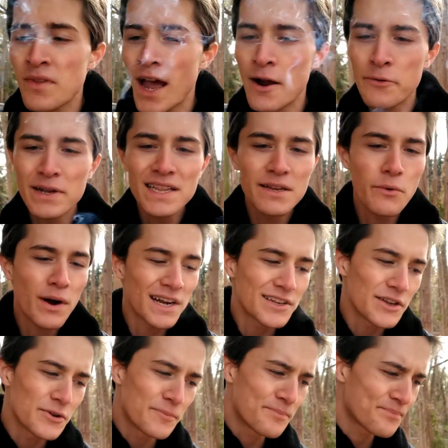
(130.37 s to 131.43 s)
I really want to
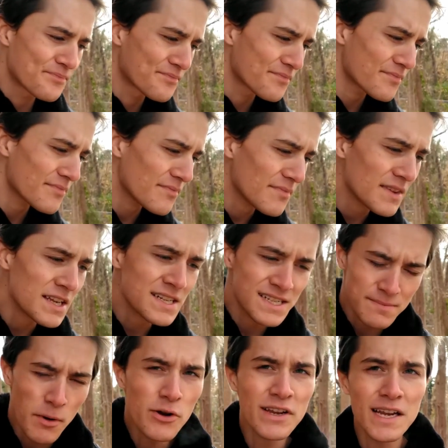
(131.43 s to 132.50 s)
do
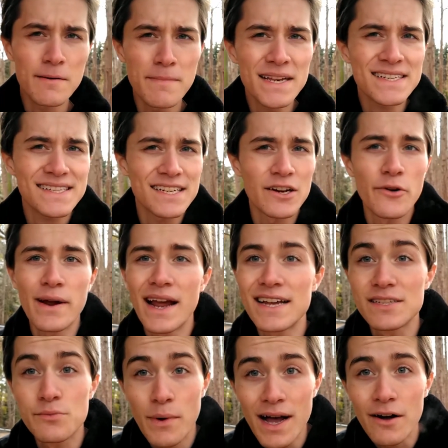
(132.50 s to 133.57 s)
smoking a mint cigarette
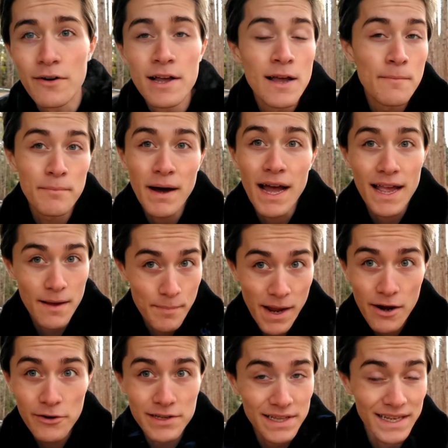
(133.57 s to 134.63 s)
as well, but
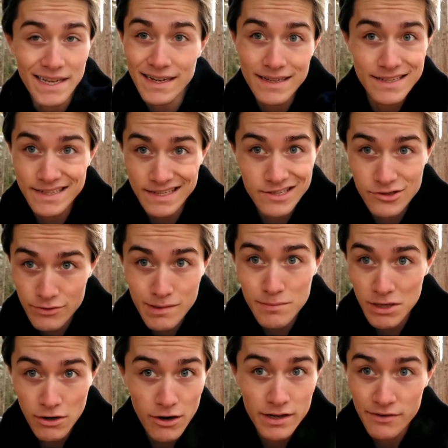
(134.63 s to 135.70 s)
apparently it is
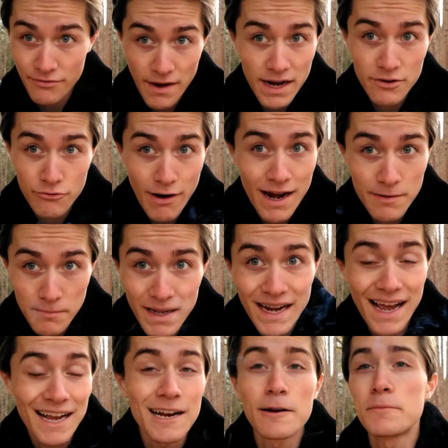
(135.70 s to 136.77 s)
extremely hard to find dried mint,
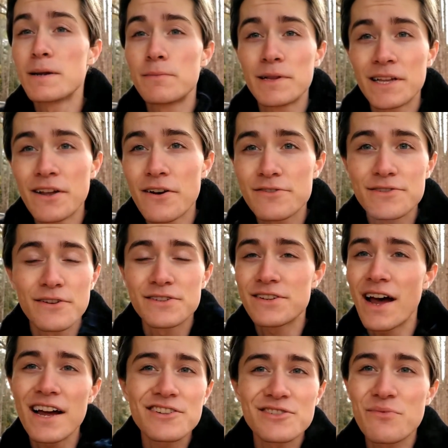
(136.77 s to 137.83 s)
I gotta be completely honest with y'all. So
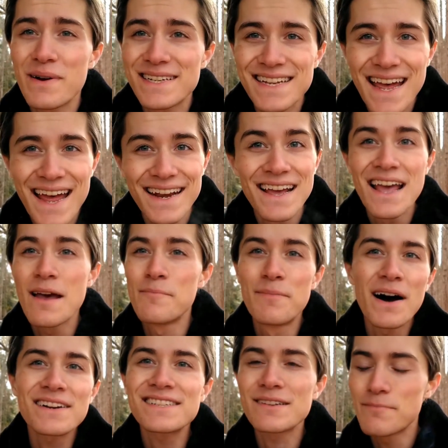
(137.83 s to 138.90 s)
I just went ahead,
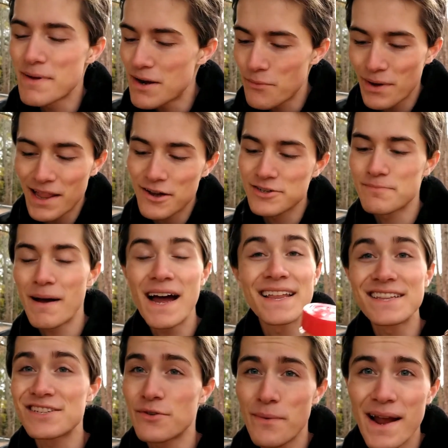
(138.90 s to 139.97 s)
bought some mint while I was buying
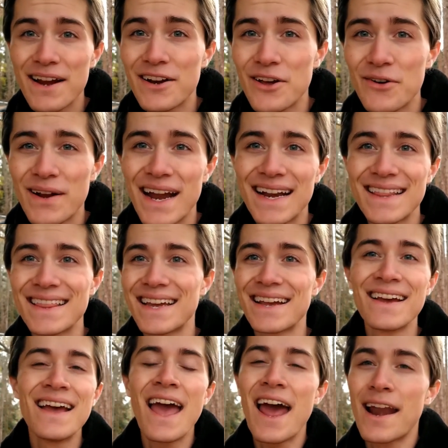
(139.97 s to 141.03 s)
this oregano kind of thing,
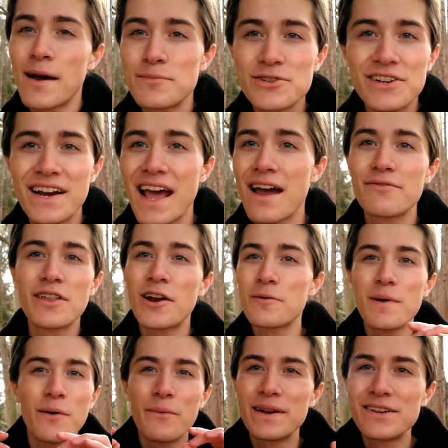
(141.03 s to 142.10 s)
and I'm just gonna have that on
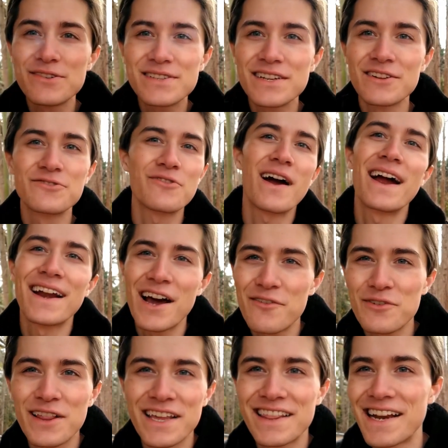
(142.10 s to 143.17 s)
my windowsill drying out
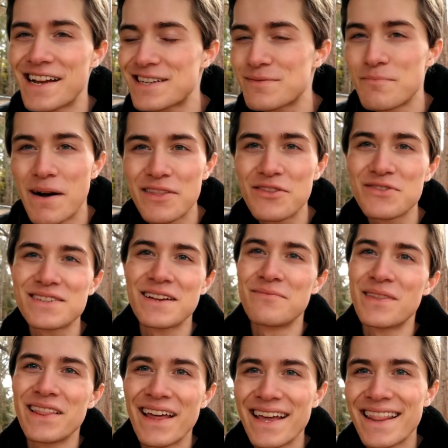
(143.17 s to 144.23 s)
for like the next month or
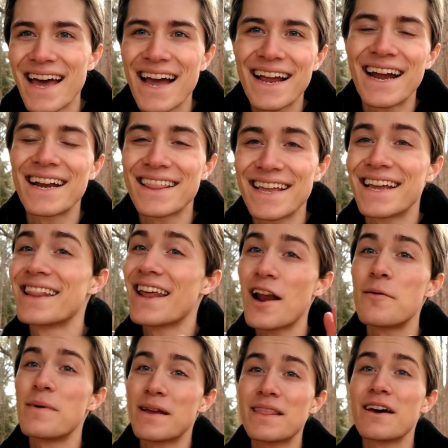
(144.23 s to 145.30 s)
something like that kind of thing, and then
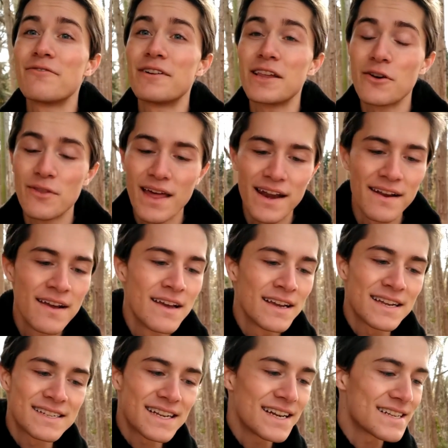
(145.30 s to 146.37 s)
I'll make that video then,
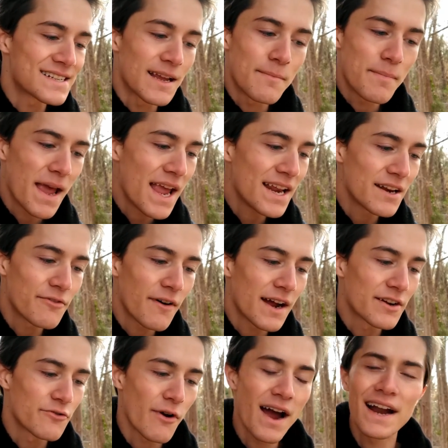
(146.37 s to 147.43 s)
because it is a pain to
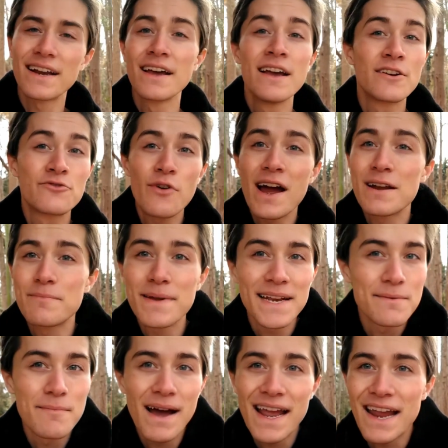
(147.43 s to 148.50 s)
find dried mint
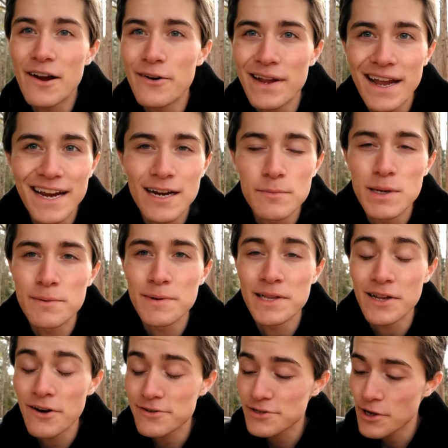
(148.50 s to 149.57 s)
in my area, I gotta be
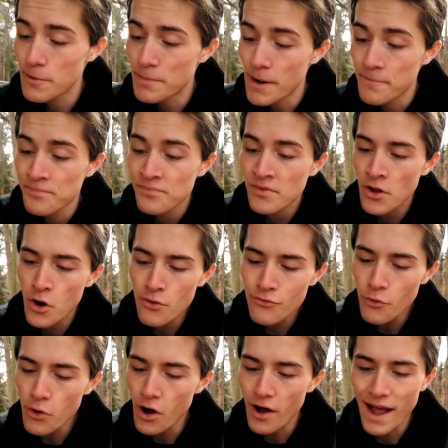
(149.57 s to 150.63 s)
completely honest with y'all. But
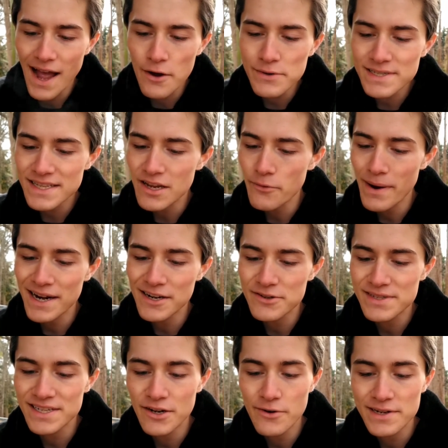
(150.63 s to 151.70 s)
overall, how is the oregano
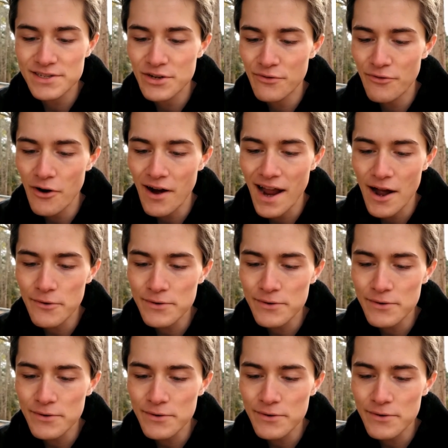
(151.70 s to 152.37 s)
cigarette so far?